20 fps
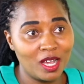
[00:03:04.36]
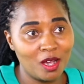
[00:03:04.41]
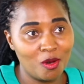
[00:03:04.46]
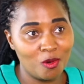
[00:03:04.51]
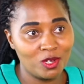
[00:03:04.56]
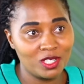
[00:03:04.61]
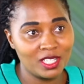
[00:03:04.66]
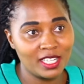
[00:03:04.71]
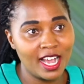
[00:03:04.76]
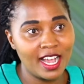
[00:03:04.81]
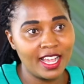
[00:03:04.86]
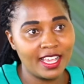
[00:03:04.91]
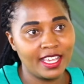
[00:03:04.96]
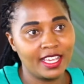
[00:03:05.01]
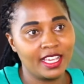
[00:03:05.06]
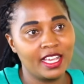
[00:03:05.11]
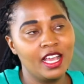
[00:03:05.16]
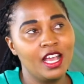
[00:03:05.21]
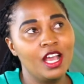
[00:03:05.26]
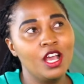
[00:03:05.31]
why I was
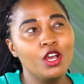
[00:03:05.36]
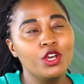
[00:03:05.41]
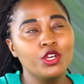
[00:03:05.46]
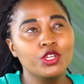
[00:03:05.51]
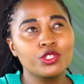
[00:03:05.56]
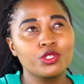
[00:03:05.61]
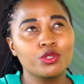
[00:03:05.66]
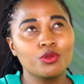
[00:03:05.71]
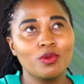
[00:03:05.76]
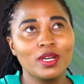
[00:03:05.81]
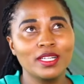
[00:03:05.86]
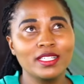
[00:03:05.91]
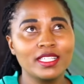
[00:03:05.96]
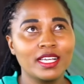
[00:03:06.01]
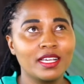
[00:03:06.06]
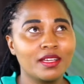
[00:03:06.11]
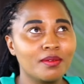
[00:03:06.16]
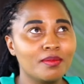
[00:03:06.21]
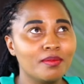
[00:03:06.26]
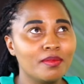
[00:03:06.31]
eyeing. So one
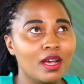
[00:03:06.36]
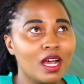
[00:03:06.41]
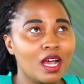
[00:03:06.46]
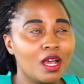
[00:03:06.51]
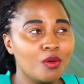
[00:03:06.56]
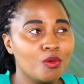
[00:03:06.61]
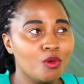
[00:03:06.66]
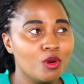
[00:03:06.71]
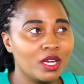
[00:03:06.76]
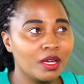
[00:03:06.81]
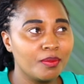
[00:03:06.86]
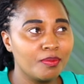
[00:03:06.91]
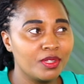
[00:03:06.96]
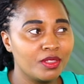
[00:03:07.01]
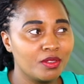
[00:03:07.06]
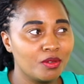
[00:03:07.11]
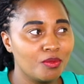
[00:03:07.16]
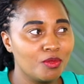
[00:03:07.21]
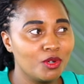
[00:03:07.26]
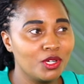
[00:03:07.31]
time I woke up
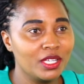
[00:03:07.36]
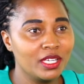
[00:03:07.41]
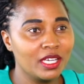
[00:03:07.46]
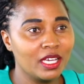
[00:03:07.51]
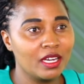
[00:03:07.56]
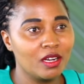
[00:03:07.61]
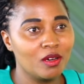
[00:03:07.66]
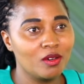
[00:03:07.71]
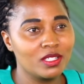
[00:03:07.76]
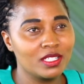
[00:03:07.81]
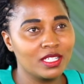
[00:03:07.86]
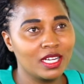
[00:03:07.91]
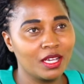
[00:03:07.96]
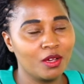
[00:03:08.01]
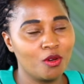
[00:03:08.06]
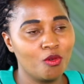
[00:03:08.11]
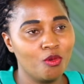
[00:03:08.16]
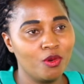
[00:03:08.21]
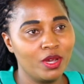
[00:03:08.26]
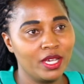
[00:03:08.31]
in the morning and I was
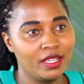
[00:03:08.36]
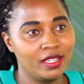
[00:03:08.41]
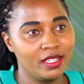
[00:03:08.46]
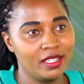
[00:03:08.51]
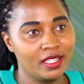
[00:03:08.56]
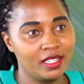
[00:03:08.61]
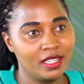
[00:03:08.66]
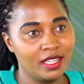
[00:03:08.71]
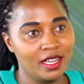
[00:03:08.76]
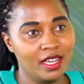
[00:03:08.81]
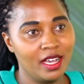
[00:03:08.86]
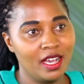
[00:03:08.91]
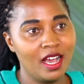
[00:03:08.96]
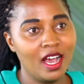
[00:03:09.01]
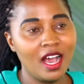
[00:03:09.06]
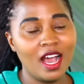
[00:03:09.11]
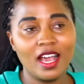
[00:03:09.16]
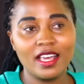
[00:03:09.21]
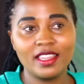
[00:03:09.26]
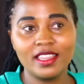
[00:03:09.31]
like, wait,
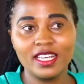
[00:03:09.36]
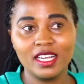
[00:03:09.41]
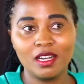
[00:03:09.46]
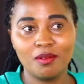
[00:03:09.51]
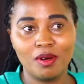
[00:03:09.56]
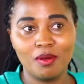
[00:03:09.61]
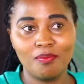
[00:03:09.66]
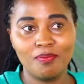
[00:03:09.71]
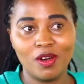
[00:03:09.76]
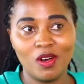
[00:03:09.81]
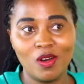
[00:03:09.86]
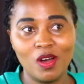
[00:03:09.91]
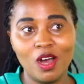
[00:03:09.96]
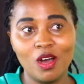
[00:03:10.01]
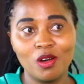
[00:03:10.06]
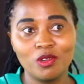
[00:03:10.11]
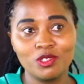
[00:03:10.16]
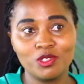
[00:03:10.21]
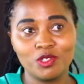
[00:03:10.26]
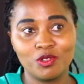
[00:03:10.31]
I think I'm a
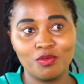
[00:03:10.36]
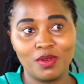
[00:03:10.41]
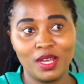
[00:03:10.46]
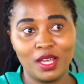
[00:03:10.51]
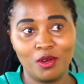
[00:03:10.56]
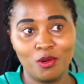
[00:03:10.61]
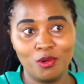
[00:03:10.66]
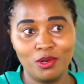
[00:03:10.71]
powerhouse on my